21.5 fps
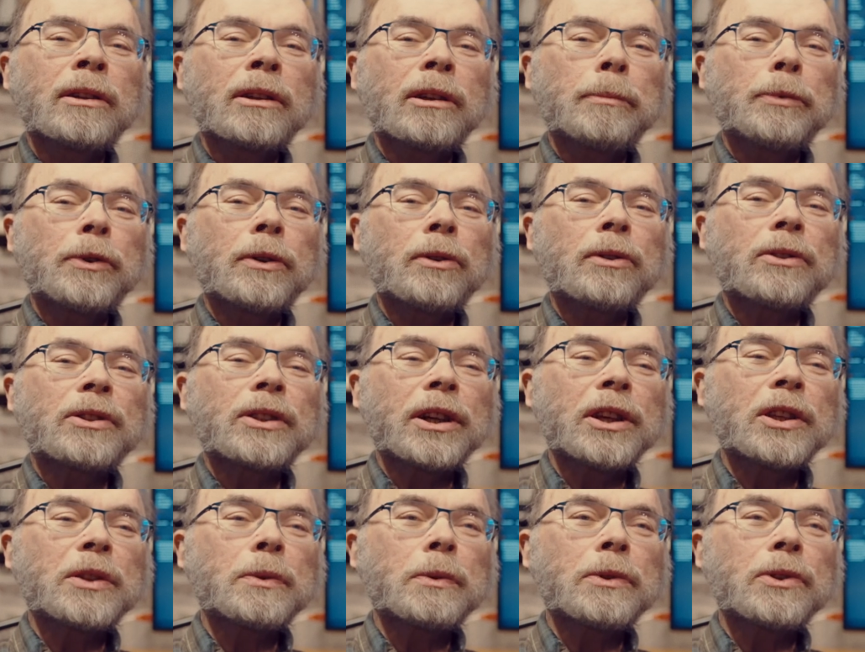computer
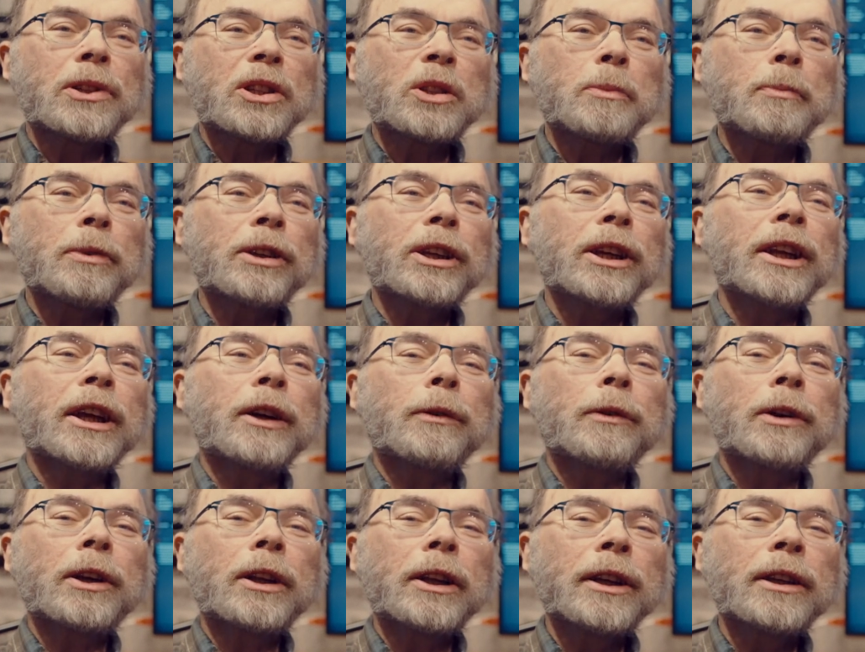science was just beginning
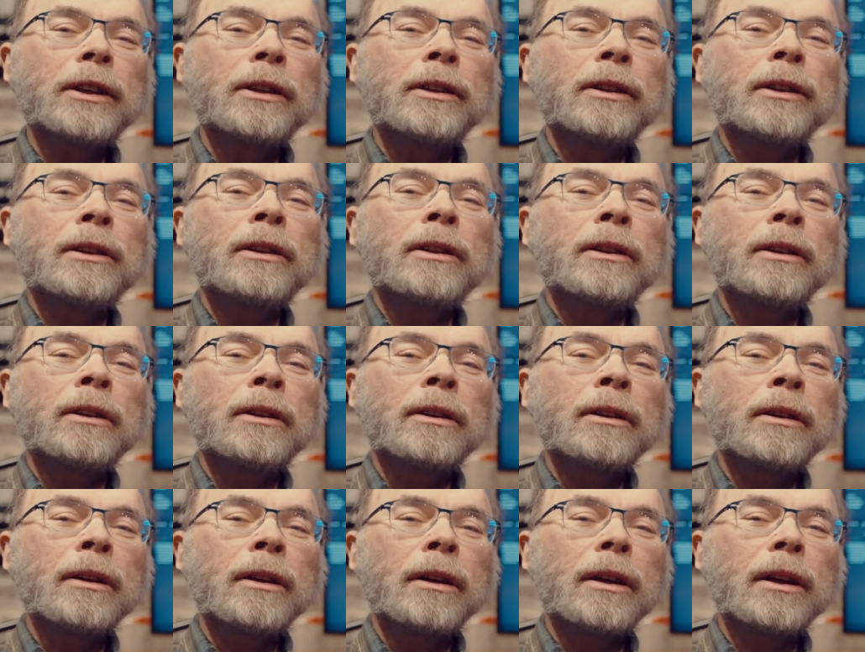really,
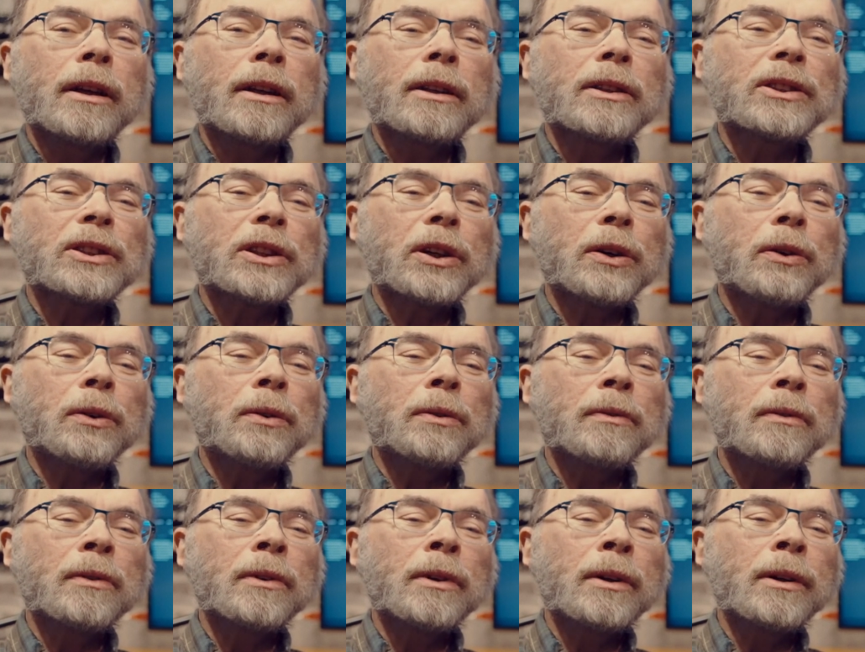and so
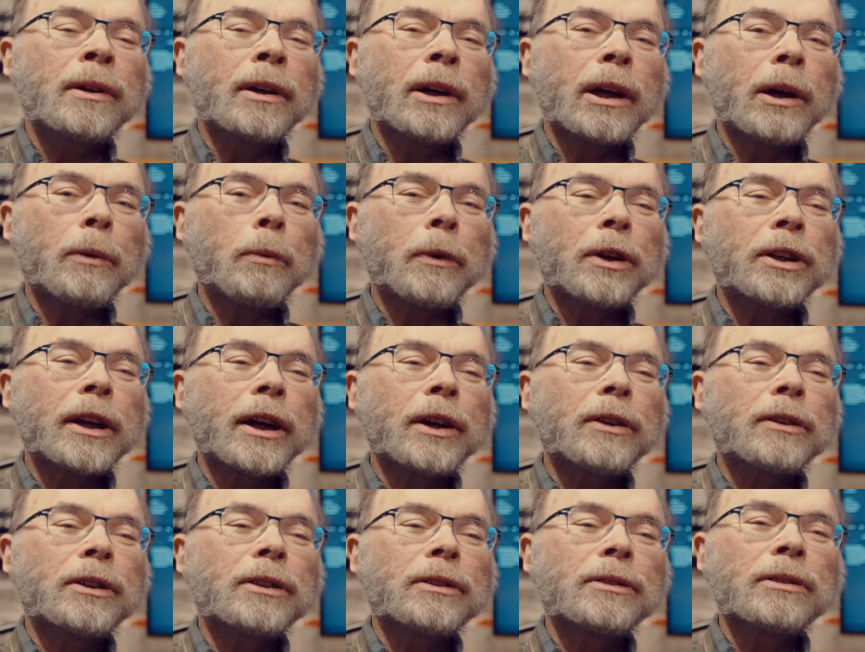I went
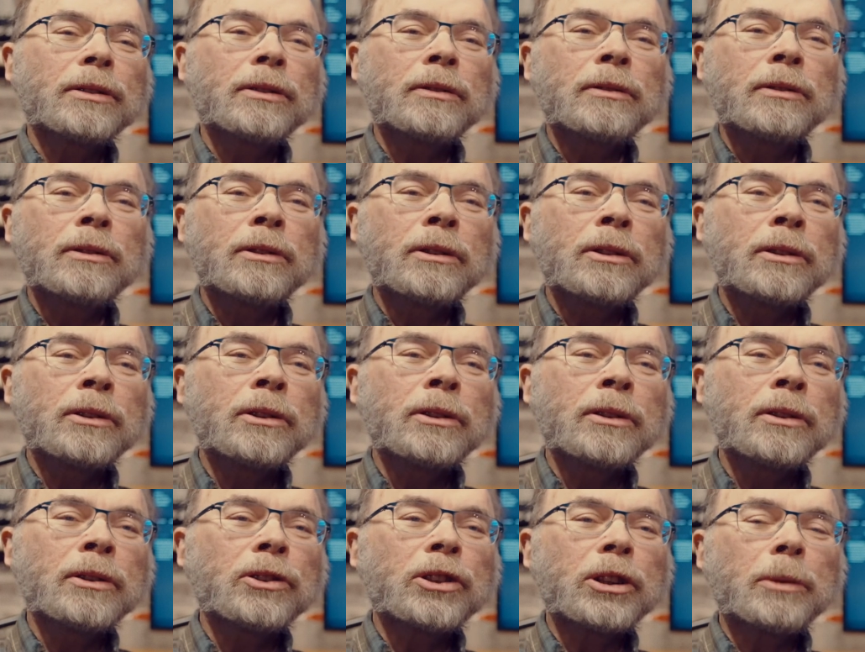out and
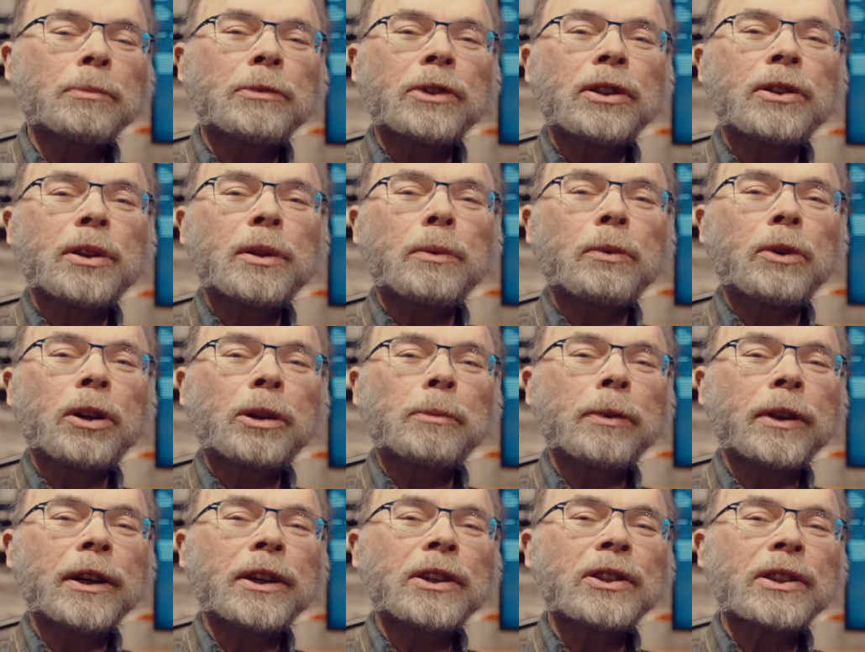jumped into the
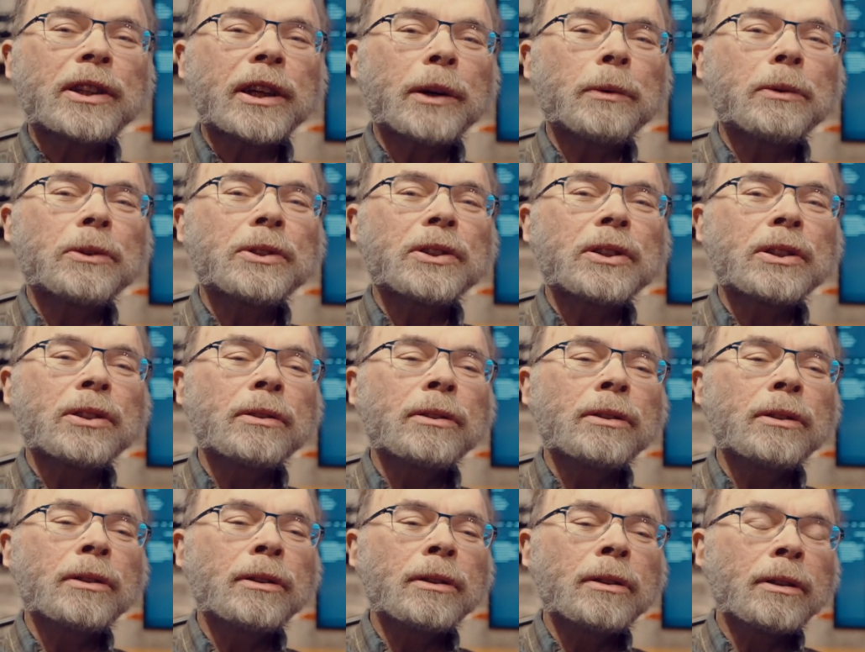workplace. I was
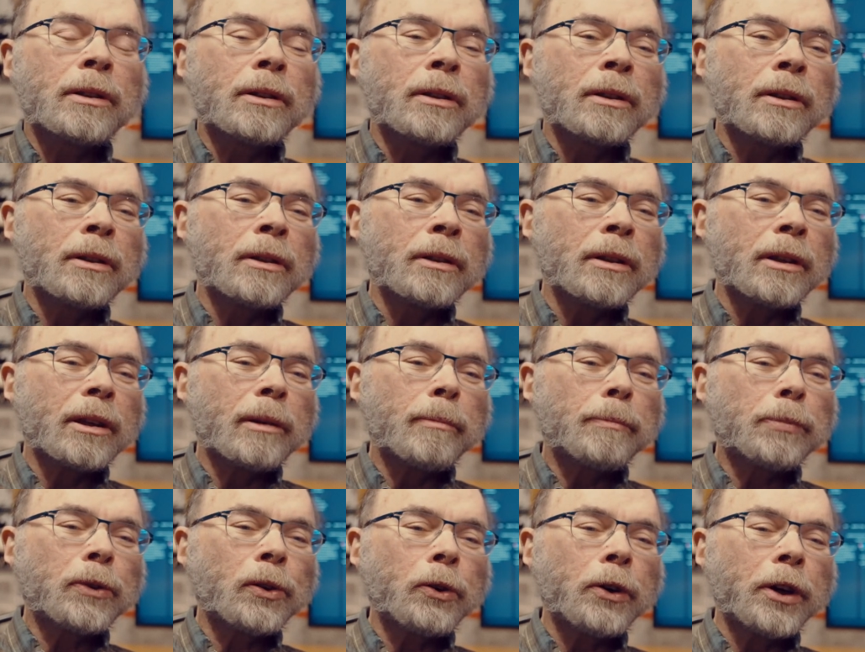
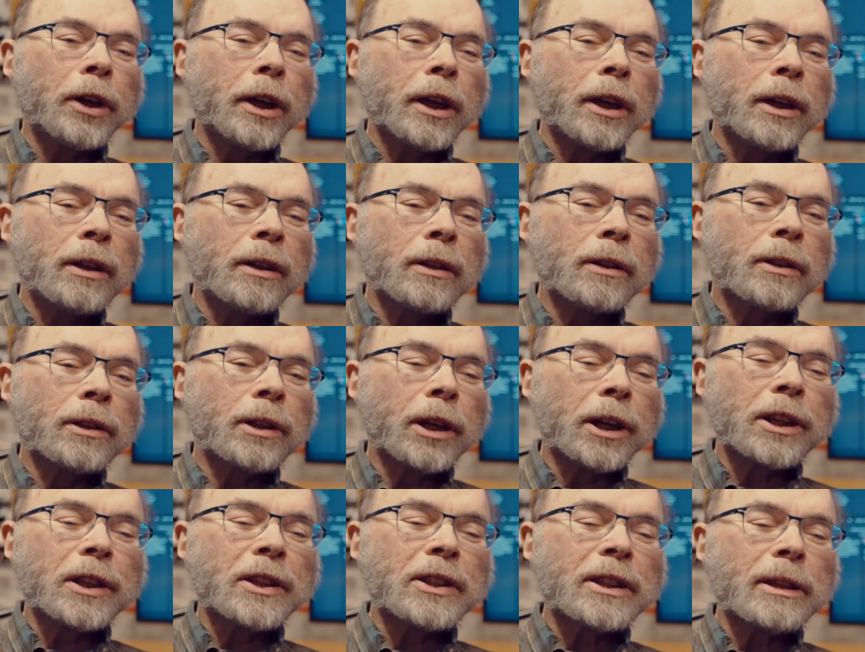employee
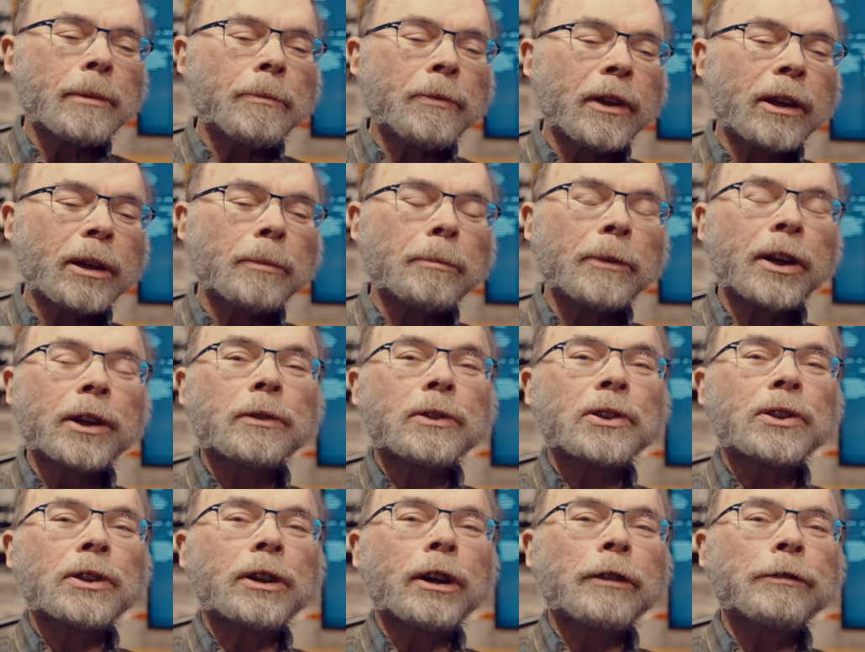90 something at
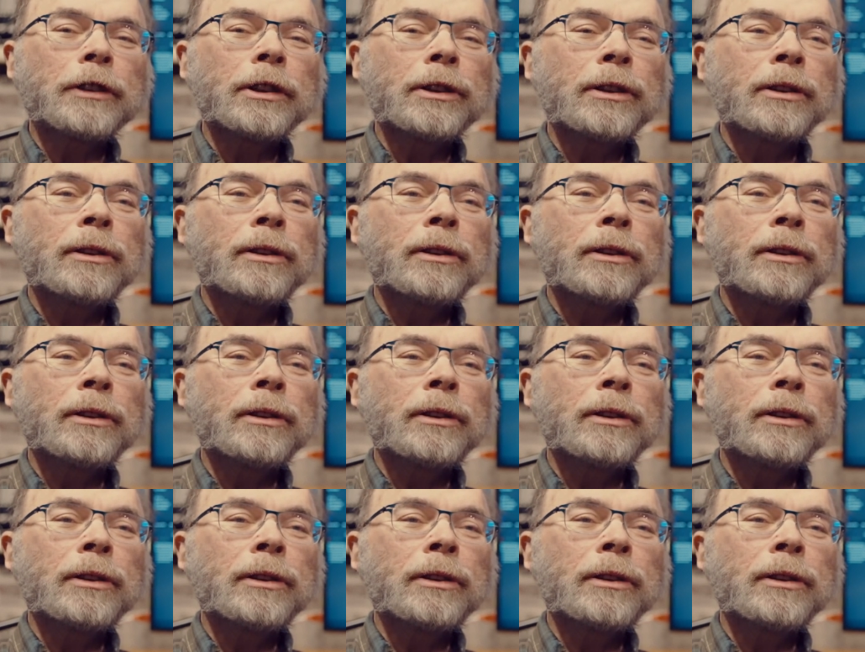Microsoft,